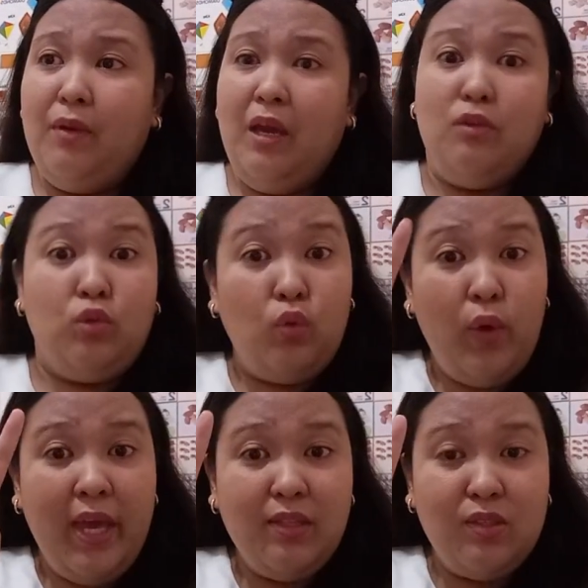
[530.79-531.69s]
Okay, two
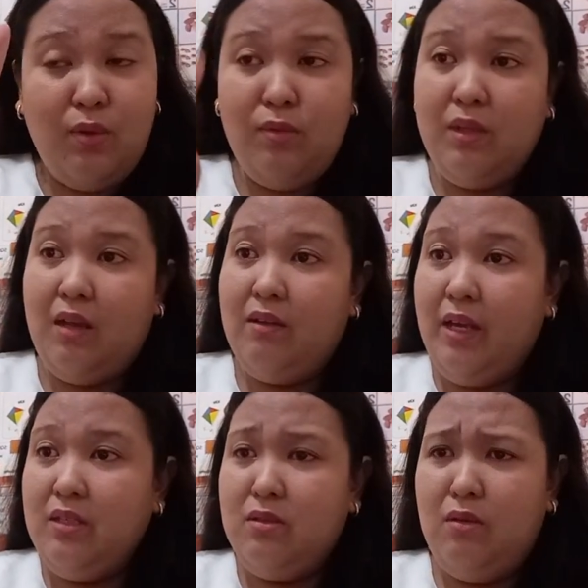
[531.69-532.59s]
hits only.
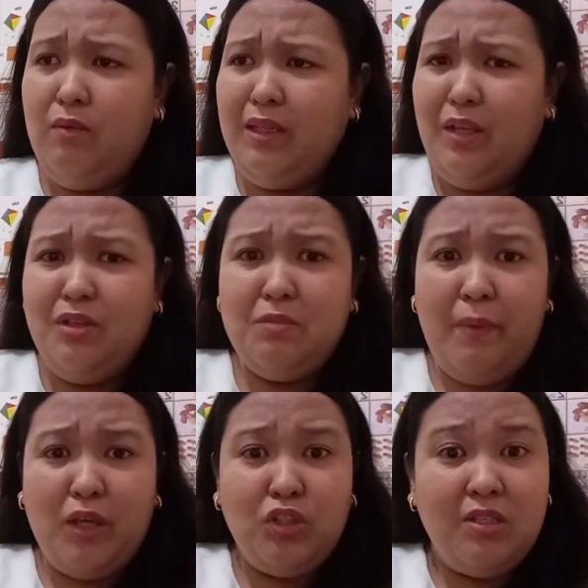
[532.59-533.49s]
Okay, so what can you
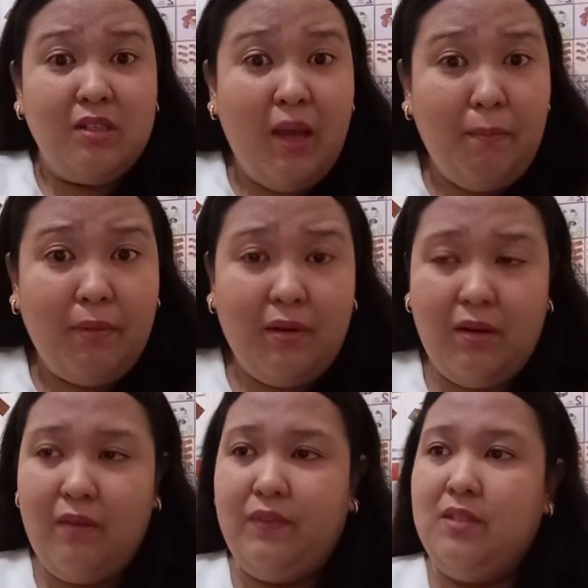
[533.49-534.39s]
expect? She's an
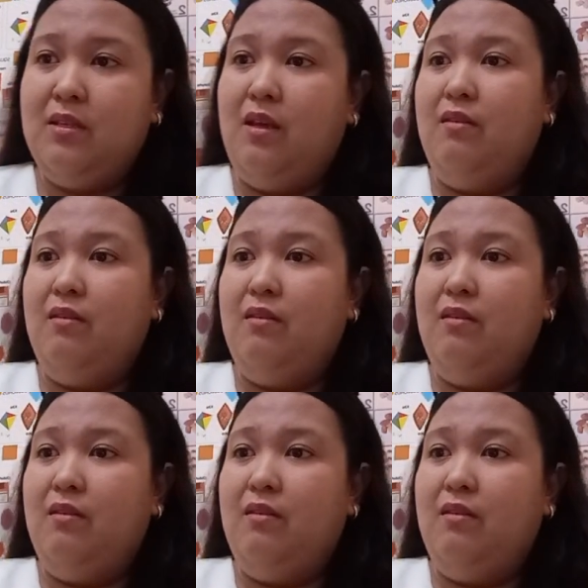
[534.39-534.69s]
emperor of the sea.